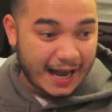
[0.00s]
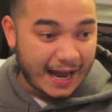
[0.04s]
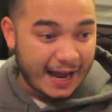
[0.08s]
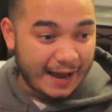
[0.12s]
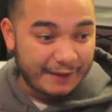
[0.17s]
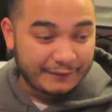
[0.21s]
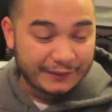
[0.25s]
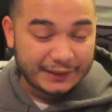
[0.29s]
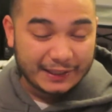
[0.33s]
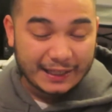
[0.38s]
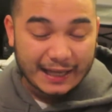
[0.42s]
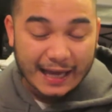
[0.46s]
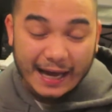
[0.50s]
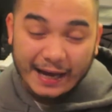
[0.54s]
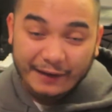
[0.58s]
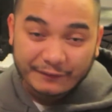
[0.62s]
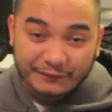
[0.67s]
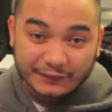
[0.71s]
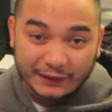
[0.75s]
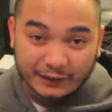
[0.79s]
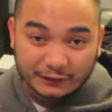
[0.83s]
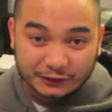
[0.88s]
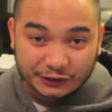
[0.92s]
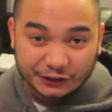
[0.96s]
I haven't
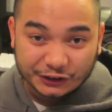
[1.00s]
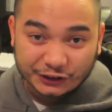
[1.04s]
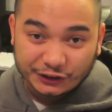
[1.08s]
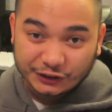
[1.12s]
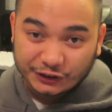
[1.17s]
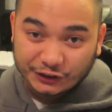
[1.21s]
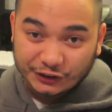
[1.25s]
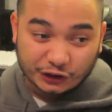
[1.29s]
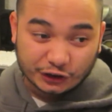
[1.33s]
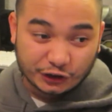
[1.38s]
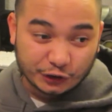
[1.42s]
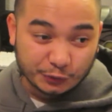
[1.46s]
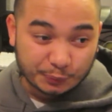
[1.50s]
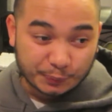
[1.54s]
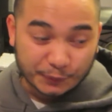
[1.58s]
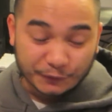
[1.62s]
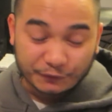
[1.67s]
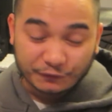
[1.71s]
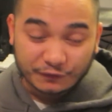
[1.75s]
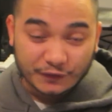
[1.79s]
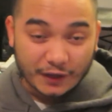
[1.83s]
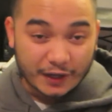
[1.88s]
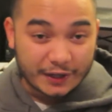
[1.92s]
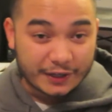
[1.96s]
left. I was just super
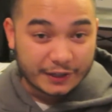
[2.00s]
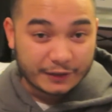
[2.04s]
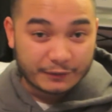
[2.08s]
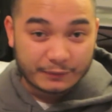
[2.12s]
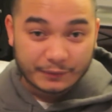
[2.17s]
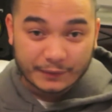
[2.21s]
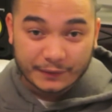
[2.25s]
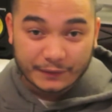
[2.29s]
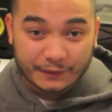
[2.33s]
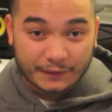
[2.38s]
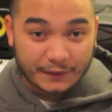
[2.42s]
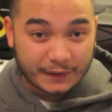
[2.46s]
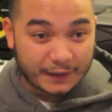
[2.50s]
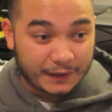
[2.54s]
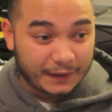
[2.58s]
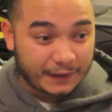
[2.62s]
flooded with